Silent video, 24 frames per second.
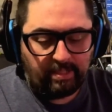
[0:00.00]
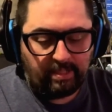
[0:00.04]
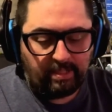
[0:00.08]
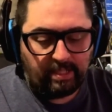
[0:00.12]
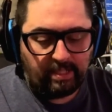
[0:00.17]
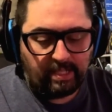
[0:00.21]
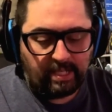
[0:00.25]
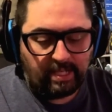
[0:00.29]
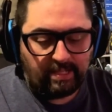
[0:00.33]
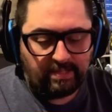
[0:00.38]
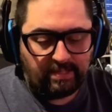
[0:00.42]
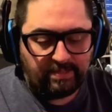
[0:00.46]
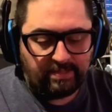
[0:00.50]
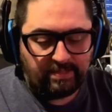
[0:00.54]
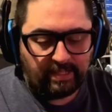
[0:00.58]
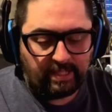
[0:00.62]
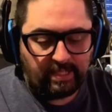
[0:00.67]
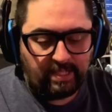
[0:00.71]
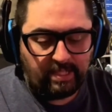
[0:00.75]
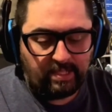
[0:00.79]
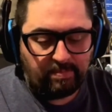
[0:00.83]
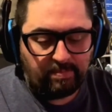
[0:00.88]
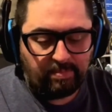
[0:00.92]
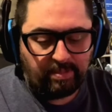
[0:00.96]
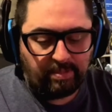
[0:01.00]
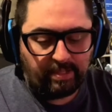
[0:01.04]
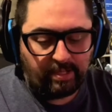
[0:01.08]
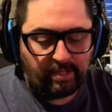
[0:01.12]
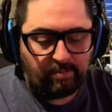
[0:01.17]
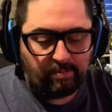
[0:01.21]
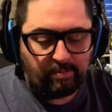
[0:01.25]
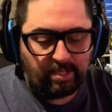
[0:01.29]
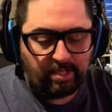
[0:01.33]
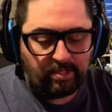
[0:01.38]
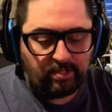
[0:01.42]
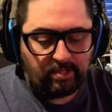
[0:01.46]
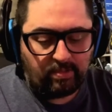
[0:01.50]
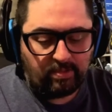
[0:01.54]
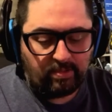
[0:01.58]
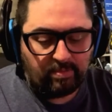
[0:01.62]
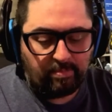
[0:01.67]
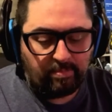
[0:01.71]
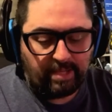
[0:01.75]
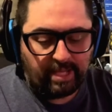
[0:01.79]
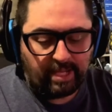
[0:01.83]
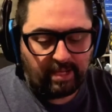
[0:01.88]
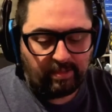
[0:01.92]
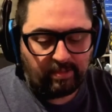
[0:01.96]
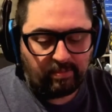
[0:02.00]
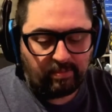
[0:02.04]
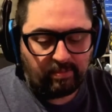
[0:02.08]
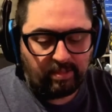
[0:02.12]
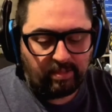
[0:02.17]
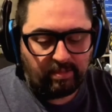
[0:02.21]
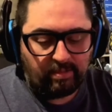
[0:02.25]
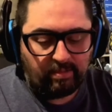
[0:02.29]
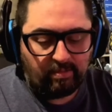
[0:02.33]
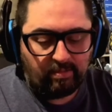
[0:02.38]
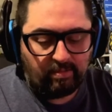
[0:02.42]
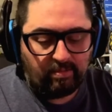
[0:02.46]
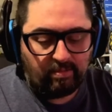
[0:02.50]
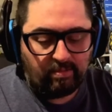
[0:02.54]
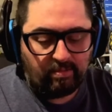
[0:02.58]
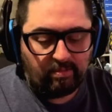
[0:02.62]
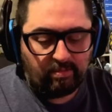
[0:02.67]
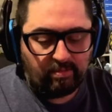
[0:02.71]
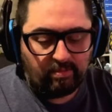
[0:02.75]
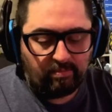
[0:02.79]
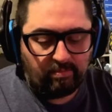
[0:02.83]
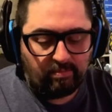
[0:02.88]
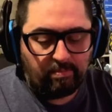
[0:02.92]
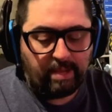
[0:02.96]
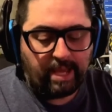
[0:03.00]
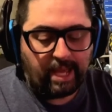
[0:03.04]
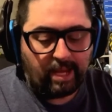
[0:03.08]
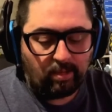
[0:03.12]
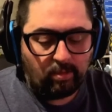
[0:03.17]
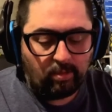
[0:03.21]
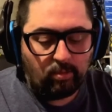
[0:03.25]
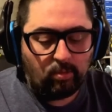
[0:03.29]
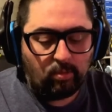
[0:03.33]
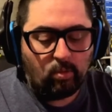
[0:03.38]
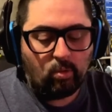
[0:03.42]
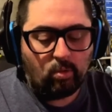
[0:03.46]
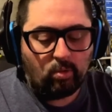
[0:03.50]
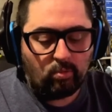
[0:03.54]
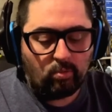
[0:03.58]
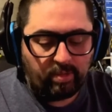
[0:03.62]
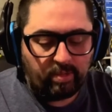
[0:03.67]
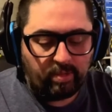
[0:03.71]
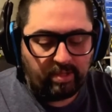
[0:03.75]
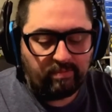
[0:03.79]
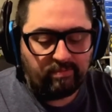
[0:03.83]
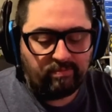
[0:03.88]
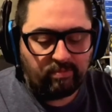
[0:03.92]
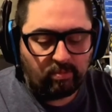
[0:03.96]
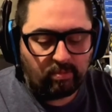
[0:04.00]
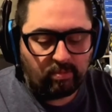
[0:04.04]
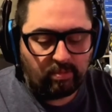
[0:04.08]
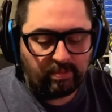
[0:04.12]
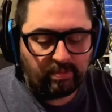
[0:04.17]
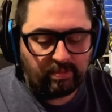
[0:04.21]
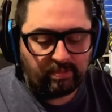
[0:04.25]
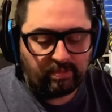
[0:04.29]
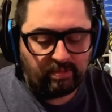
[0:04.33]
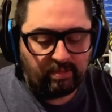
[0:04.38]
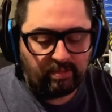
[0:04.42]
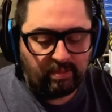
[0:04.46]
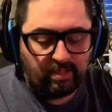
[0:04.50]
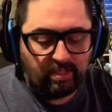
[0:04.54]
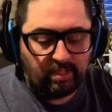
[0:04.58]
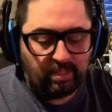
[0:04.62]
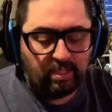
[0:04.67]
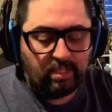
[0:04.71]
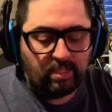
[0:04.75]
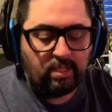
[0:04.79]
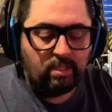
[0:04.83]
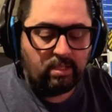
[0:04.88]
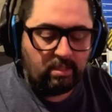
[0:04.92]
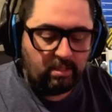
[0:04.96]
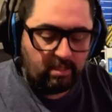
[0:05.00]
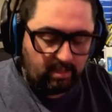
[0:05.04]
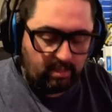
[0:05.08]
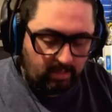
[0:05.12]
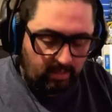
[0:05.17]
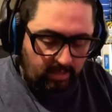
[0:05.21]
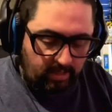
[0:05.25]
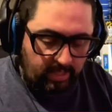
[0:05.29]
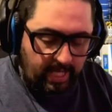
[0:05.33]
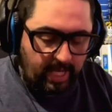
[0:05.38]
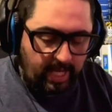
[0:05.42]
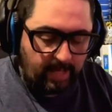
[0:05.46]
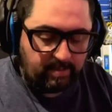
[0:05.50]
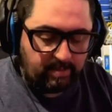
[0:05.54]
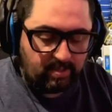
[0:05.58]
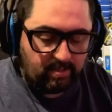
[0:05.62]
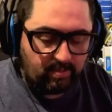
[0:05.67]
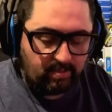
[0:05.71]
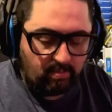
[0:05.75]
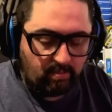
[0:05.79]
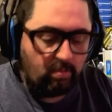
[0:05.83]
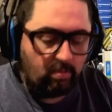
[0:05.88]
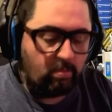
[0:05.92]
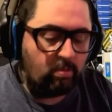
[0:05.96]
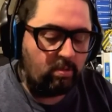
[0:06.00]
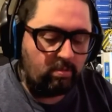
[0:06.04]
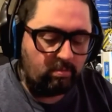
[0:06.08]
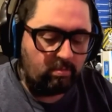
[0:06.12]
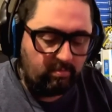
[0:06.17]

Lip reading: and it has like each player may choose a battle or reinforce, capture or